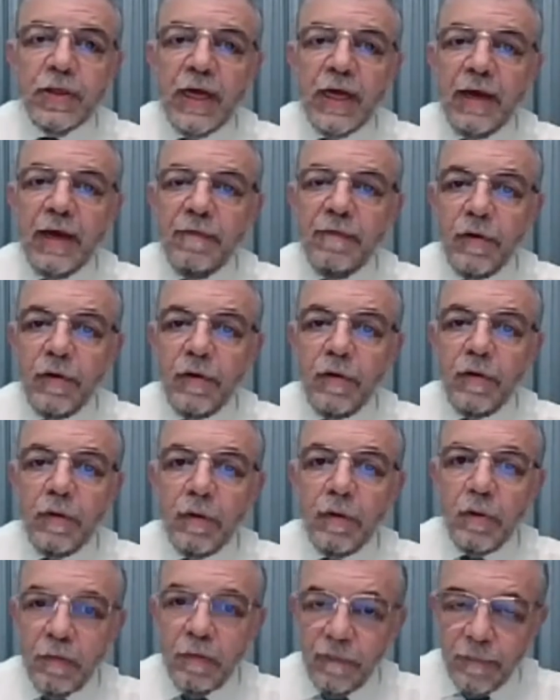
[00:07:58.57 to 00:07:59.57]
the high
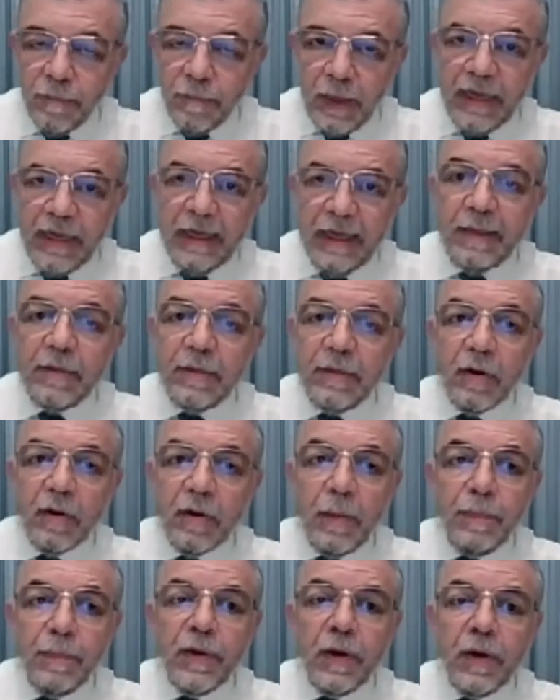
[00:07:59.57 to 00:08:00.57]
flow
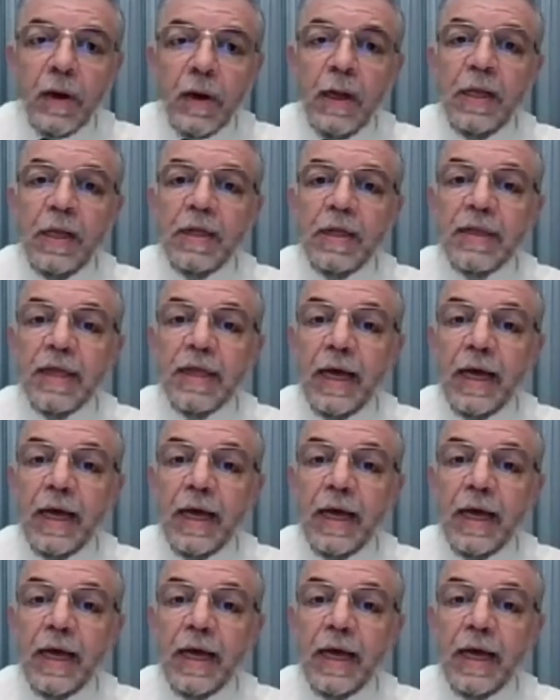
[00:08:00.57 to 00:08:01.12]
interrupter, the